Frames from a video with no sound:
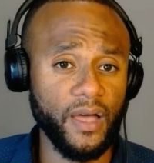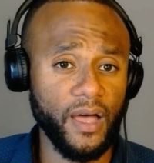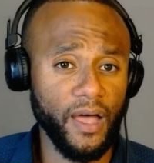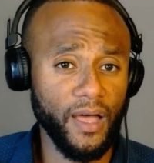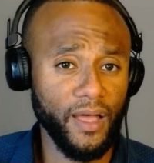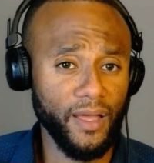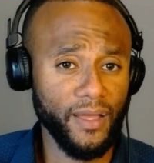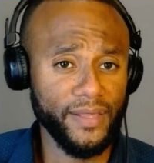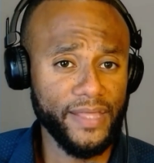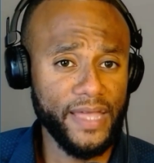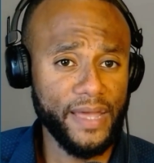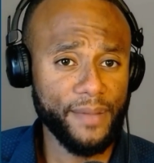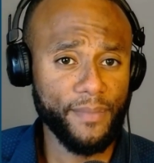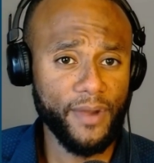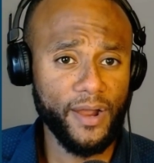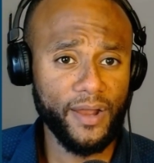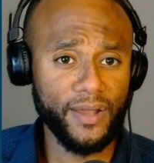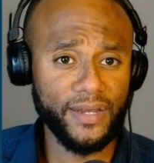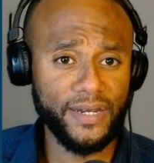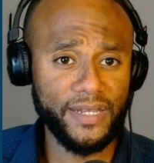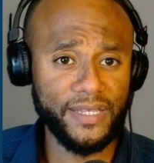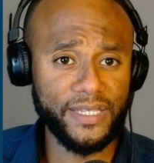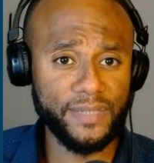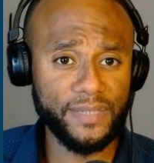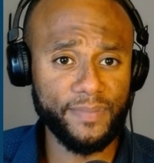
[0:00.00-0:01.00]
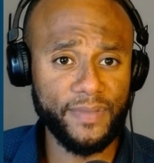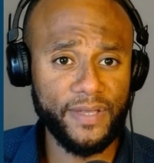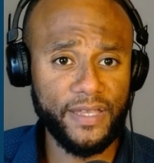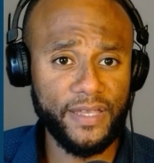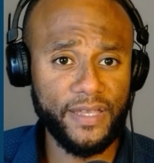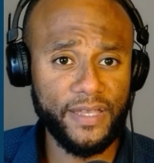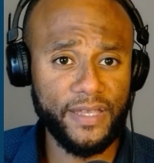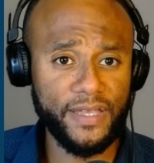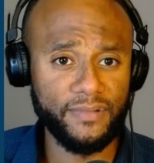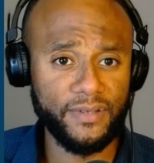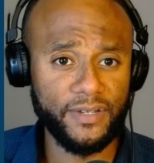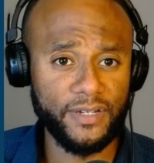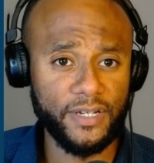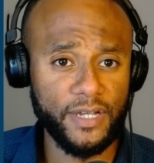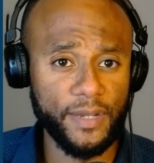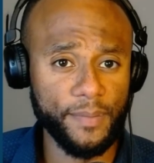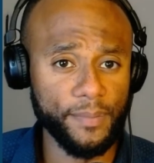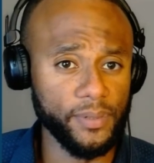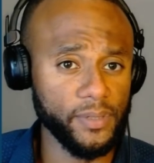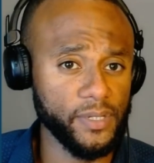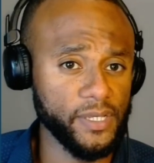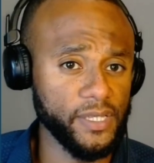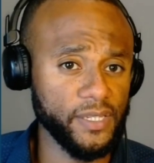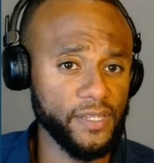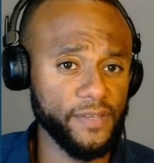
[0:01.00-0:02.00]
All that marketing spend
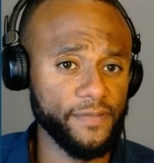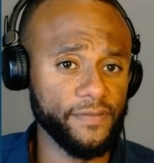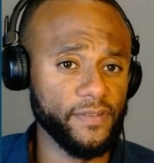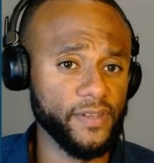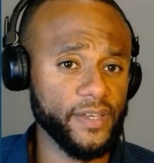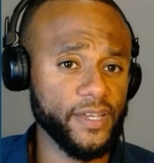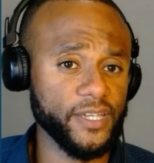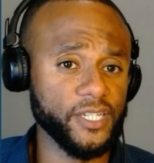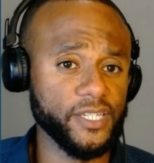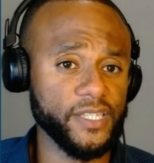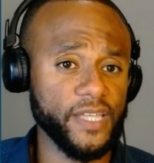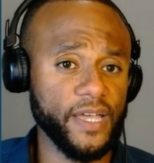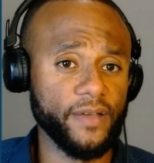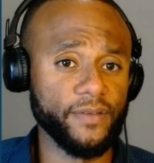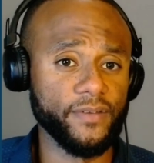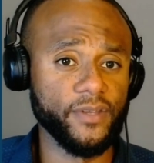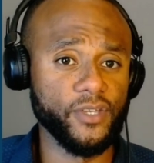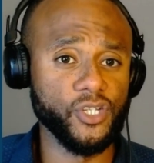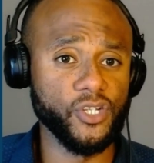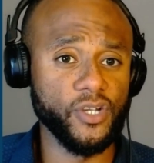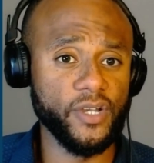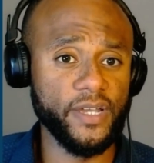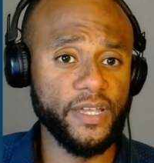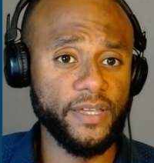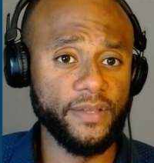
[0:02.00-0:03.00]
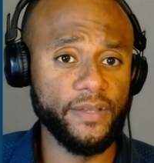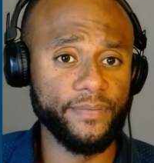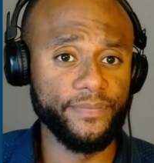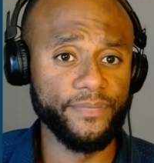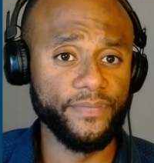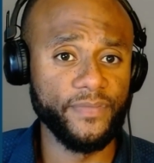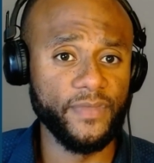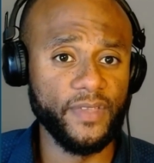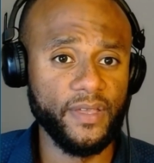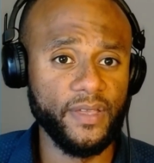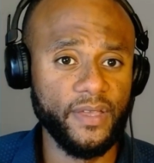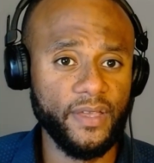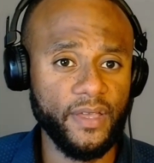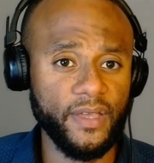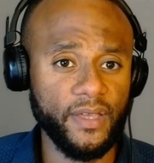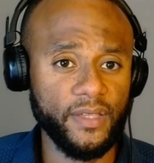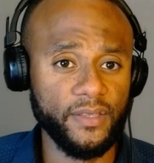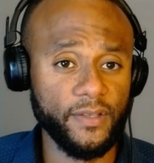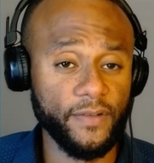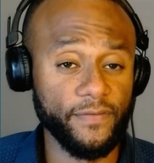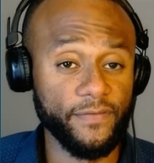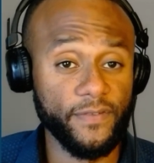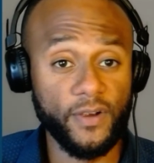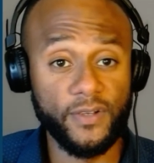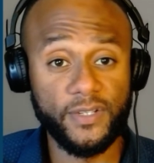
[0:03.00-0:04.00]
completely flushed down the drain.
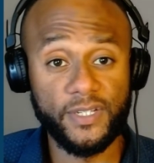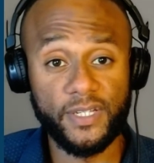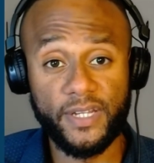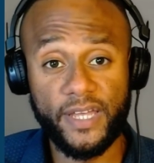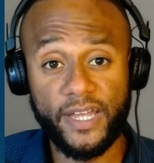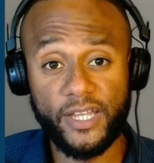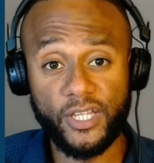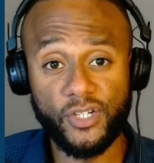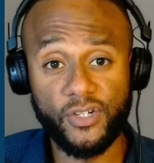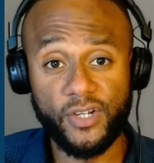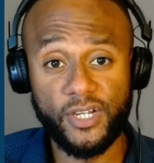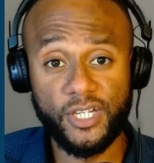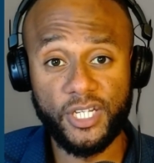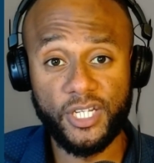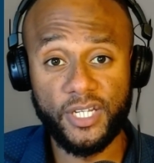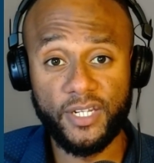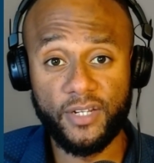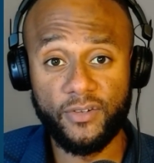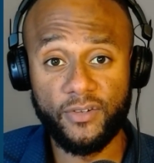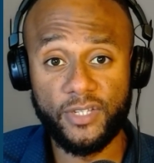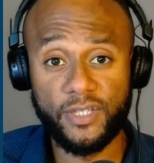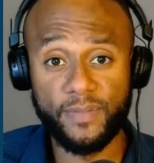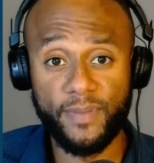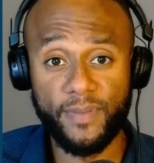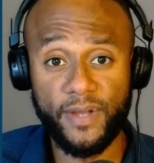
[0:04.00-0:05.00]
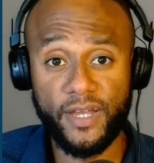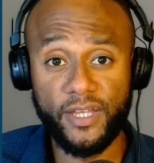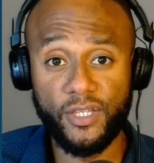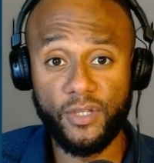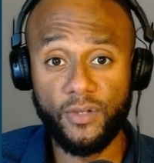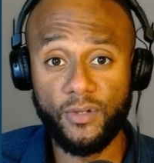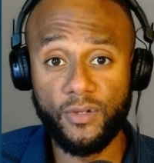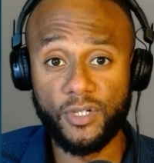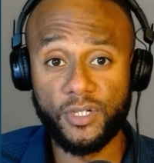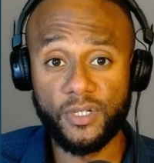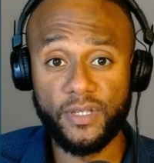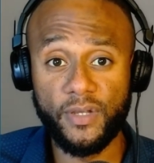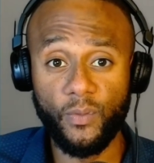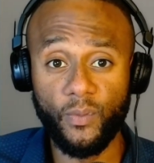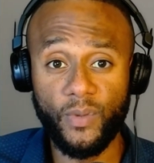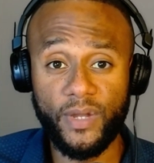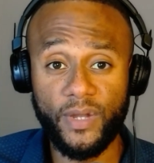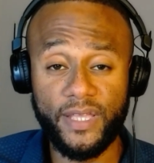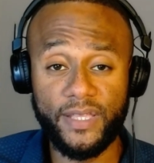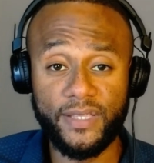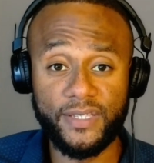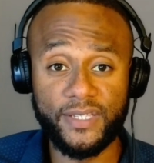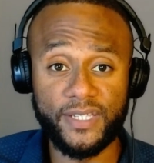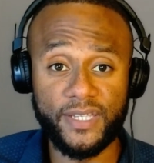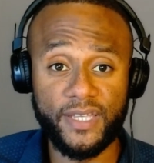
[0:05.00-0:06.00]
The first electrician to respond usually
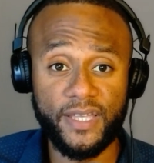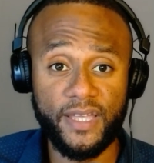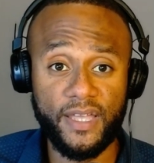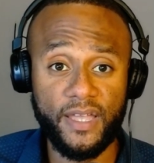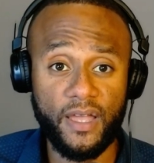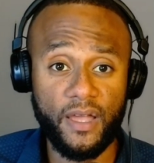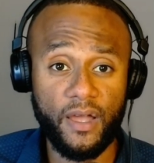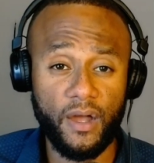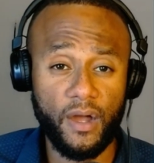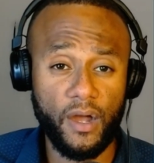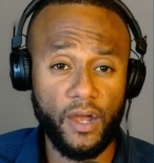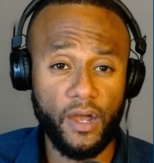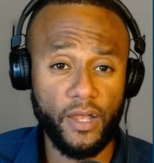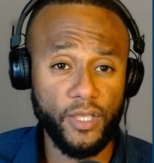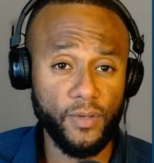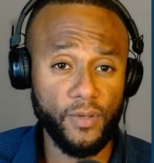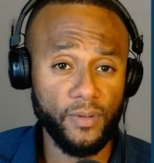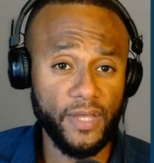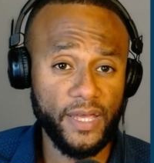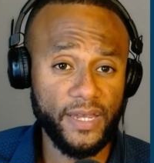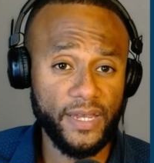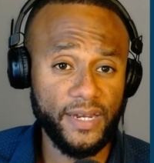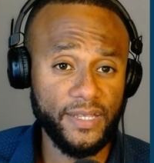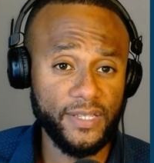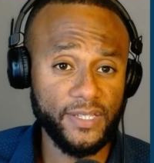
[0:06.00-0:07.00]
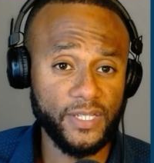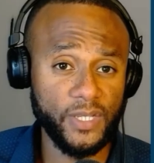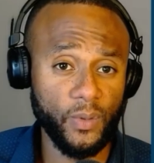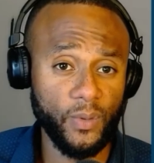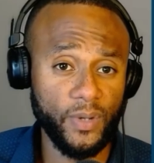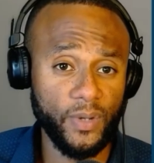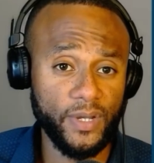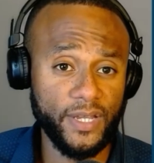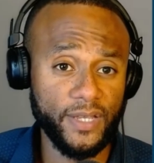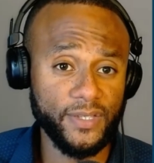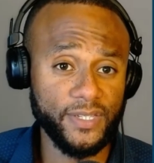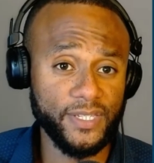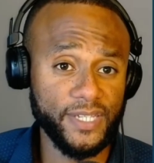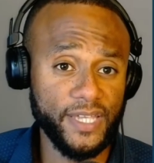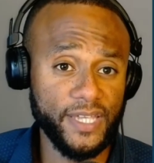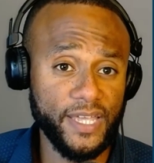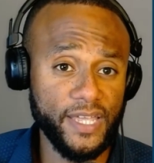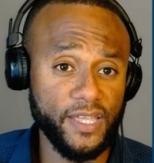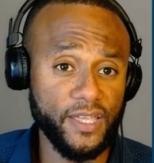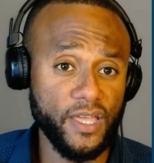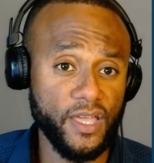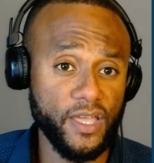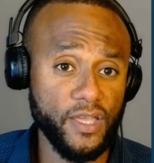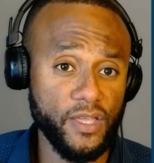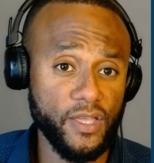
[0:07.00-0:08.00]
wins. Are you letting someone else
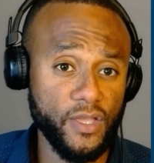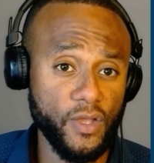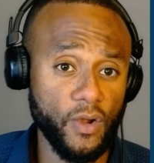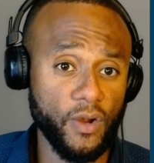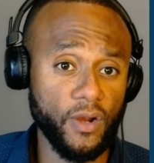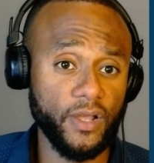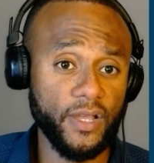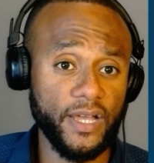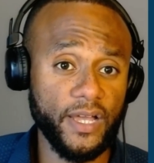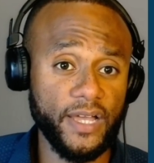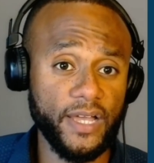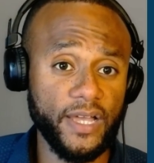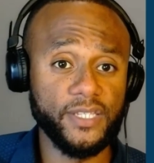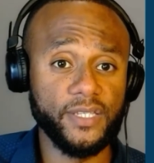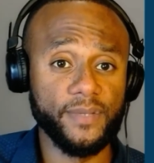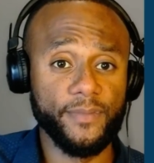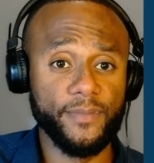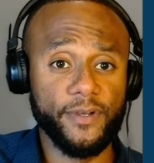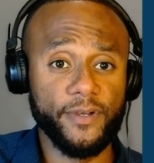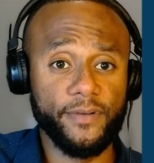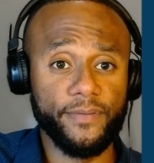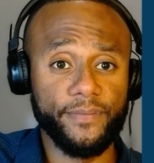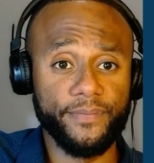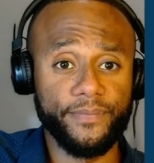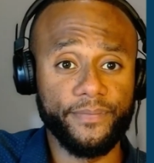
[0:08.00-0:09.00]
take your customer?